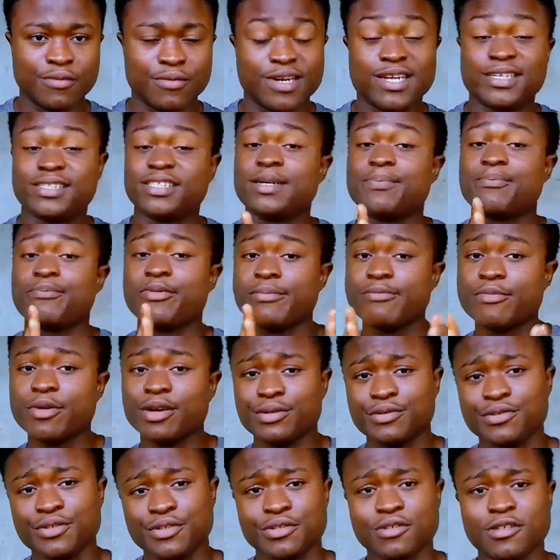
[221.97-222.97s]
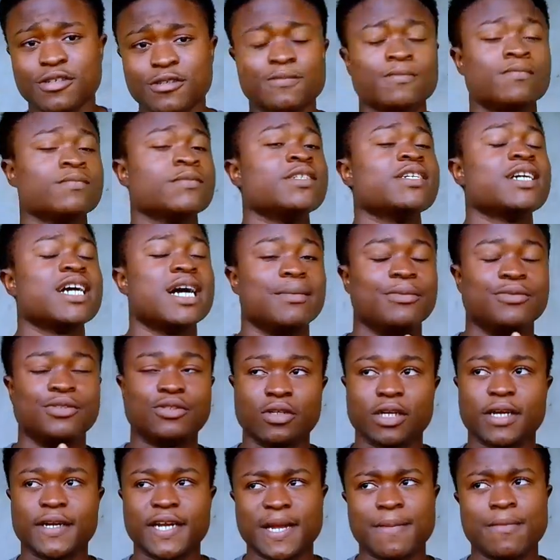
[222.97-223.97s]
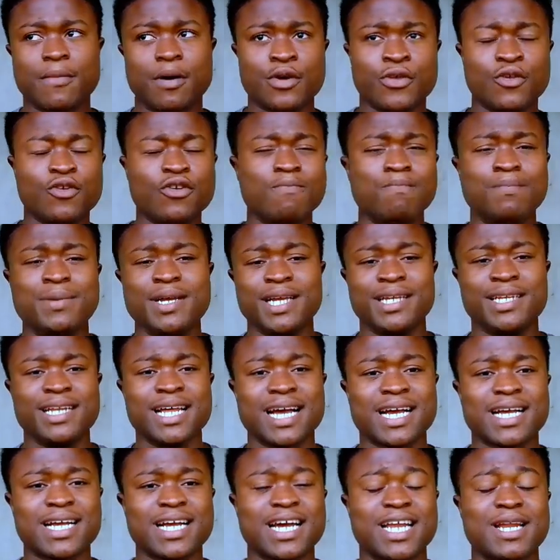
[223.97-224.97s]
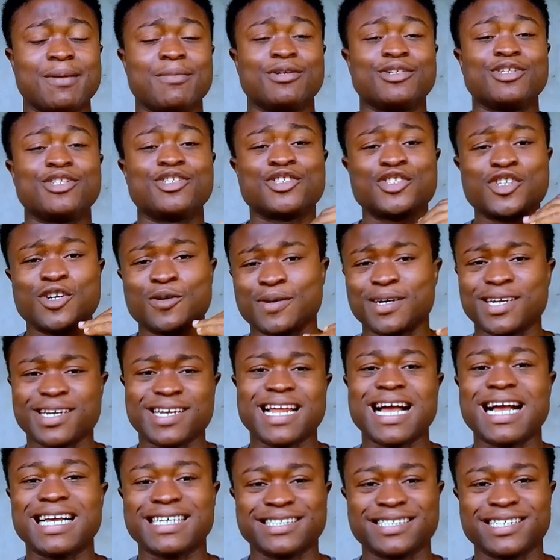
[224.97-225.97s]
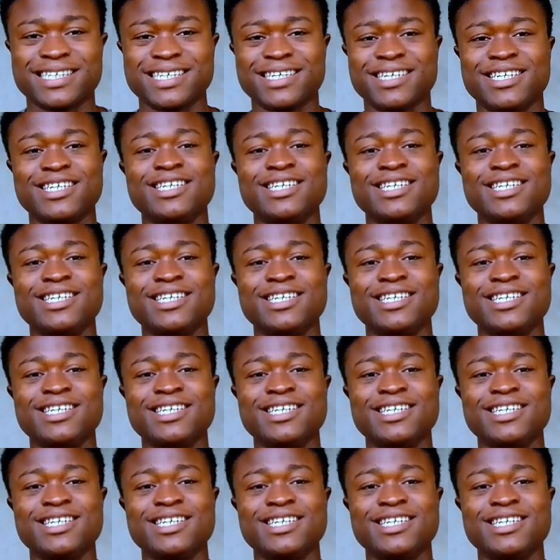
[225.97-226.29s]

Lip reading: When I say premium user, I'm talking about you being that kind of a top class